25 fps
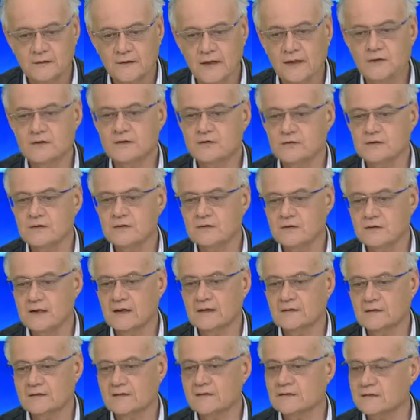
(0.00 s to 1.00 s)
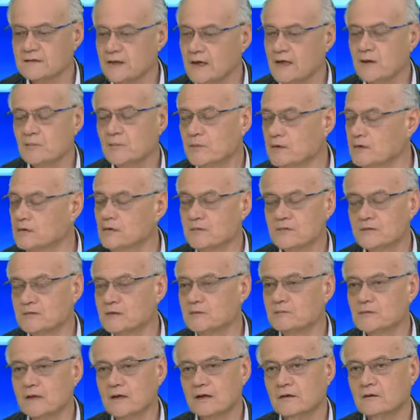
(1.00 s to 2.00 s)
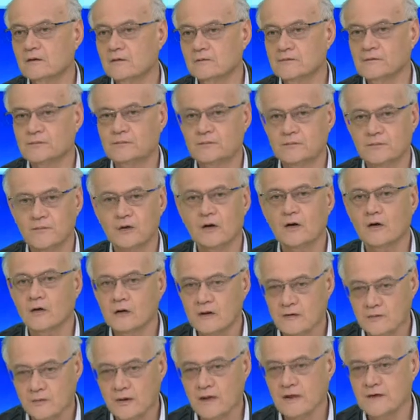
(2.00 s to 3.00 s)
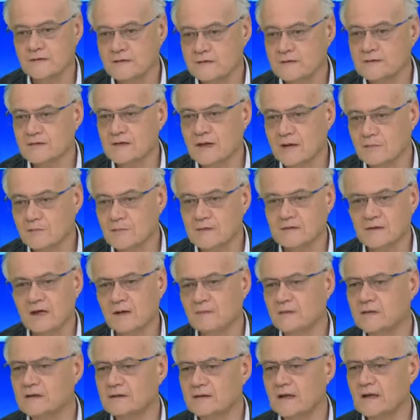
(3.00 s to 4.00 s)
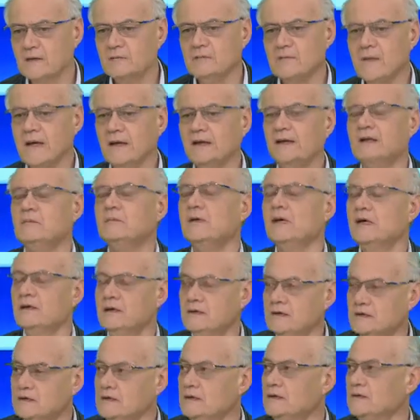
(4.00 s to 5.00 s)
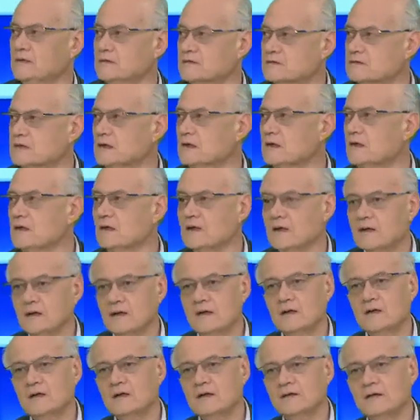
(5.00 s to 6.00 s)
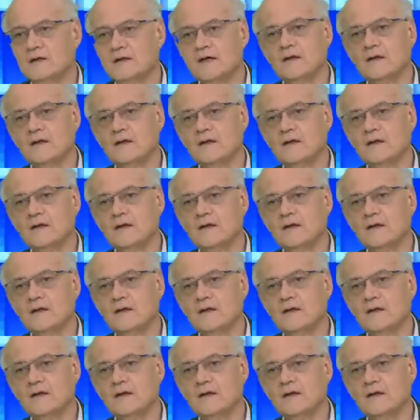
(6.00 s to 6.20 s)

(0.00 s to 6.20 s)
natural disasters happen or some kind of crisis happen. I mean, there are many, many things. The